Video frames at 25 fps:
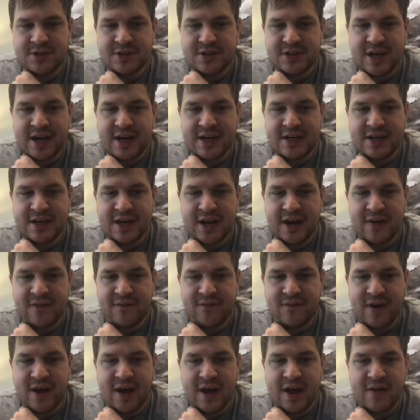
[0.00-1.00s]
in
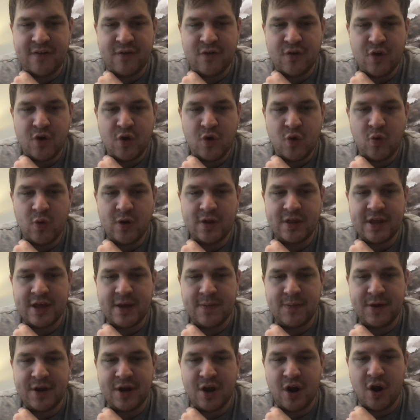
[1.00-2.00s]
1995 when they
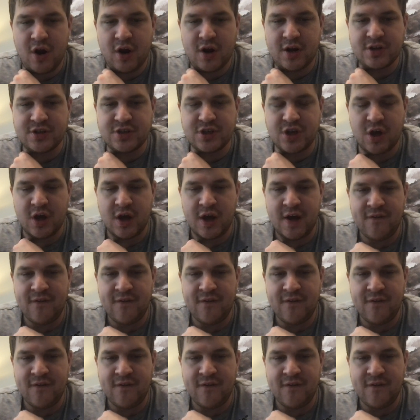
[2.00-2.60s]
beat Arkansas.